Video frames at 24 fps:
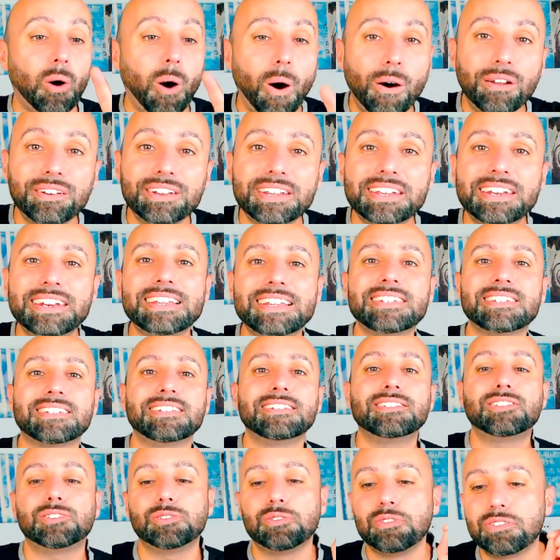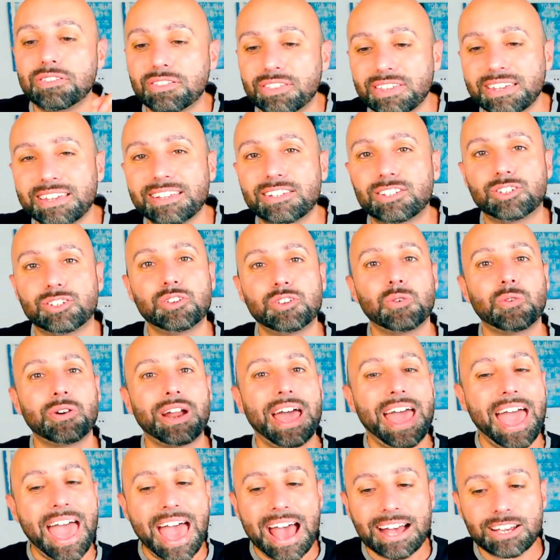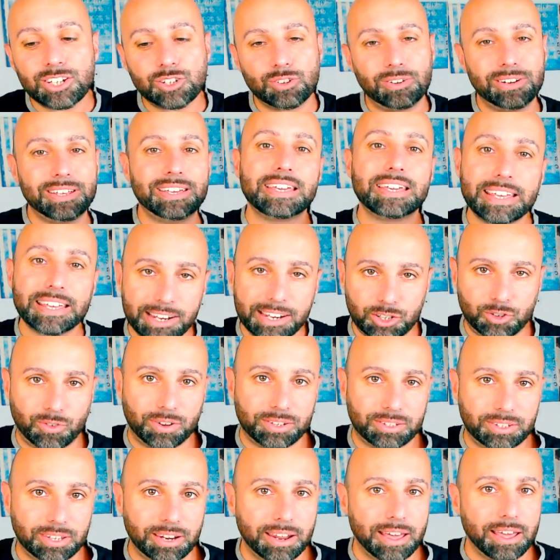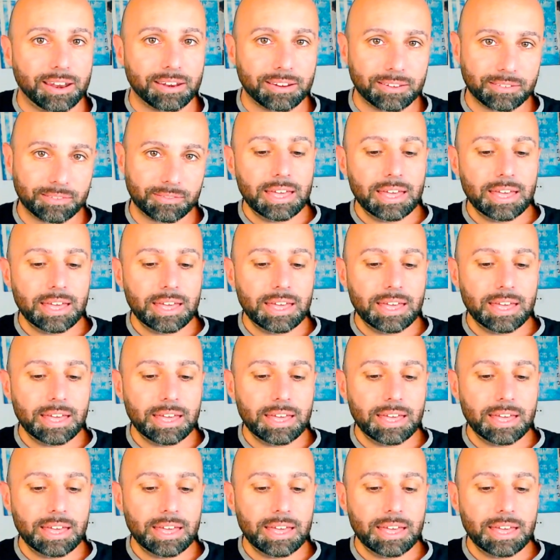only listen to things you're actually interested in.